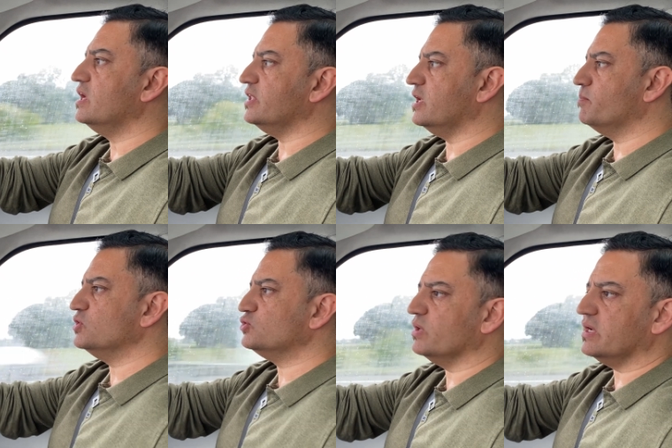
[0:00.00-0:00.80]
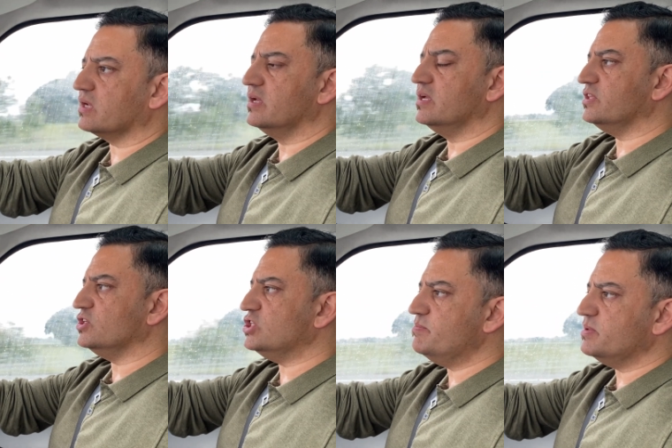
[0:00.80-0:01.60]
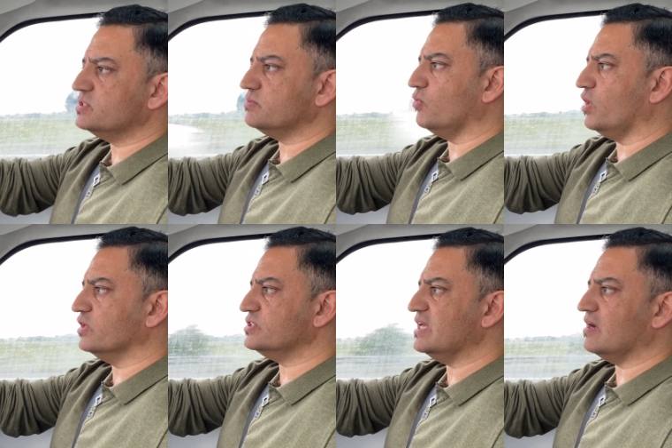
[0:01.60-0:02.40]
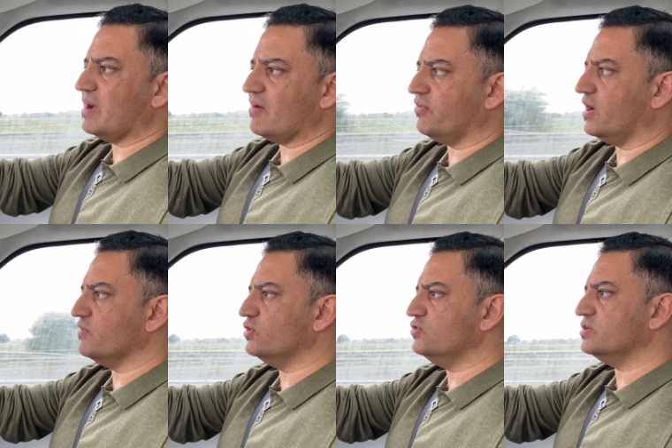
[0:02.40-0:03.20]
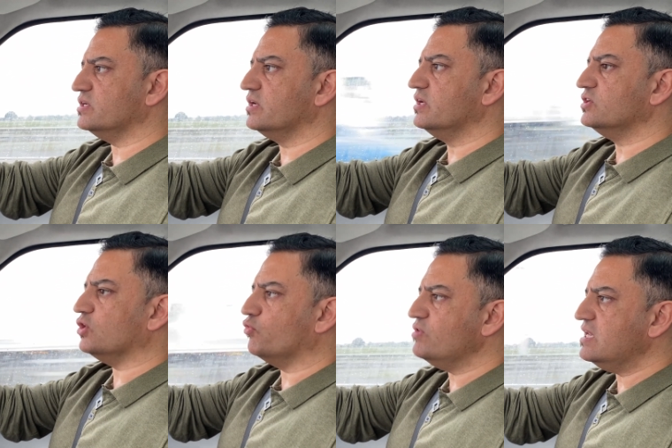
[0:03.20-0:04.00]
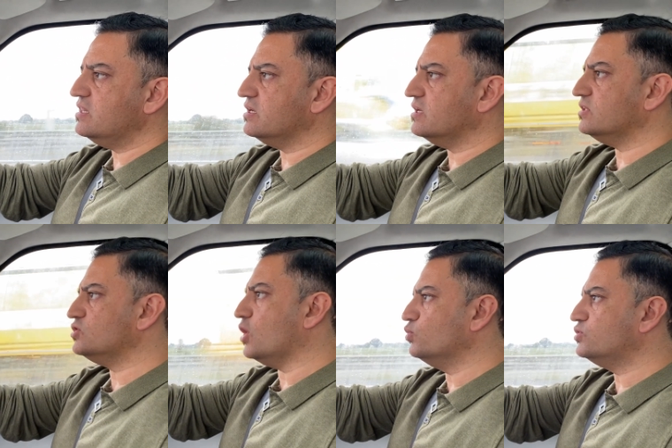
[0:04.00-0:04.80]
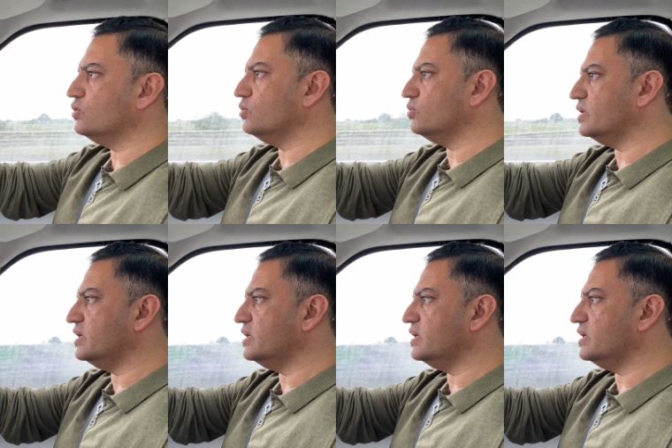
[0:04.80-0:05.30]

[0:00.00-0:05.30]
The numbers work. The cheapest ones there about five hundred. So really, the the total uh,